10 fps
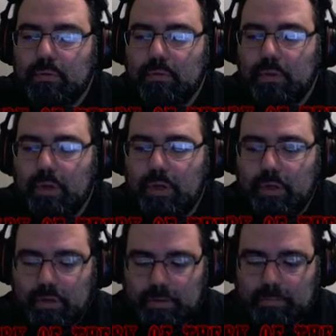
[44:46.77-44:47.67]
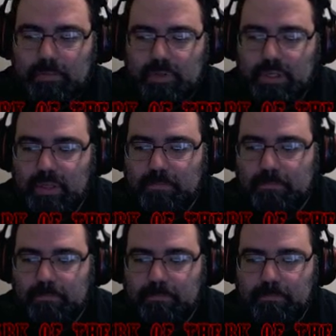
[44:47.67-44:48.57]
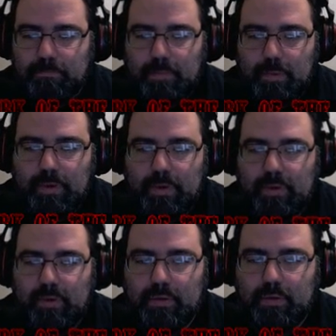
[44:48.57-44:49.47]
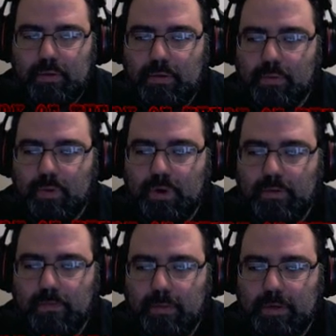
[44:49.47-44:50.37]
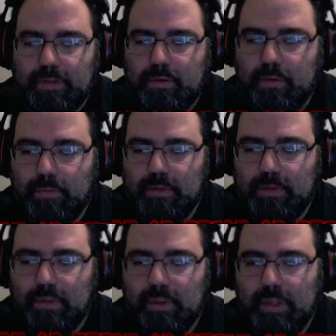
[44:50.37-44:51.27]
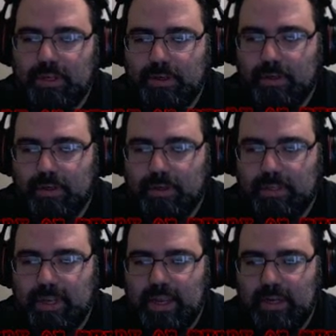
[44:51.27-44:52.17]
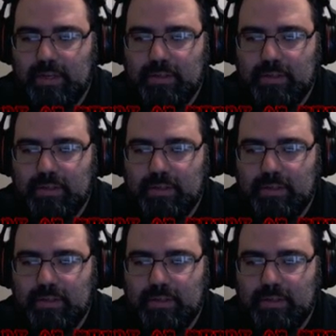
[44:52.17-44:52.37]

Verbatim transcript: Um, talk to them. I keep working for the Black Circle melting the glacier. Attack.